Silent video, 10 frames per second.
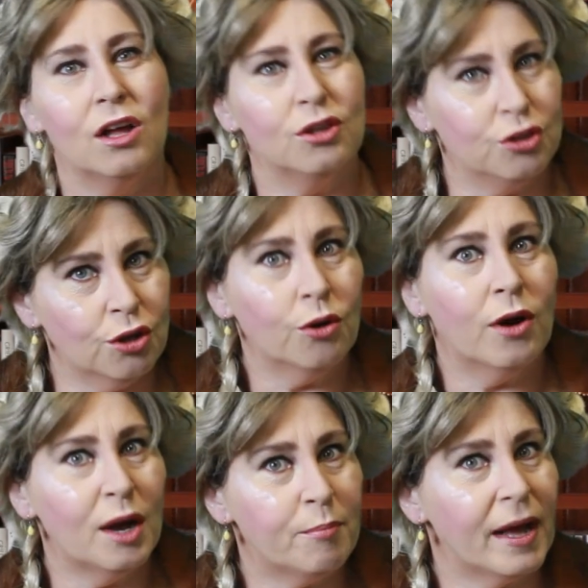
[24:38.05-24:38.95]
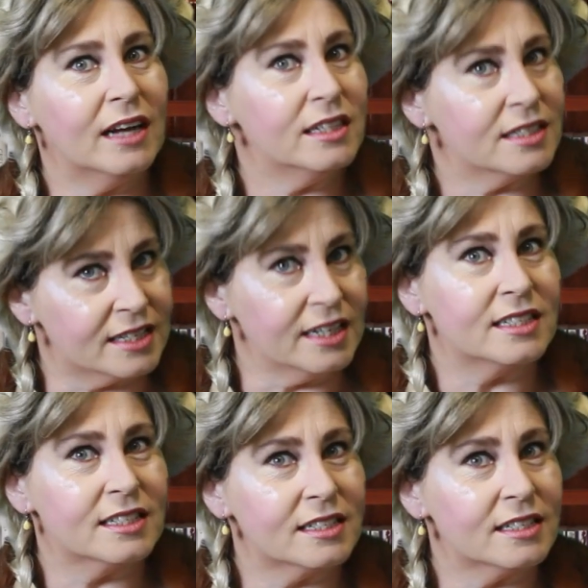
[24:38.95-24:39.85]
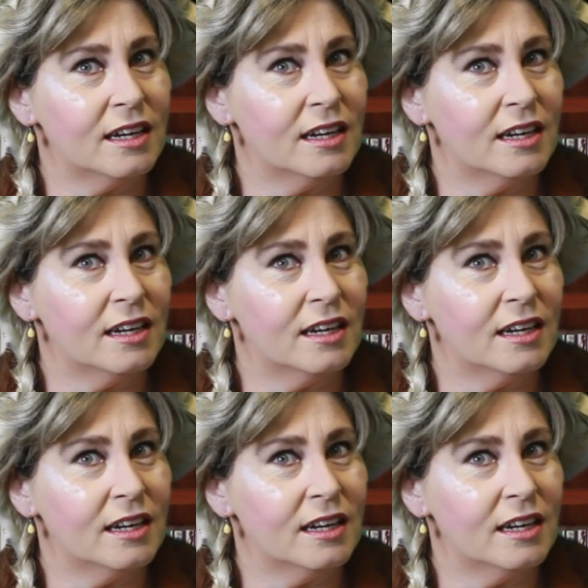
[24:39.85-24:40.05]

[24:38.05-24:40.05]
know about this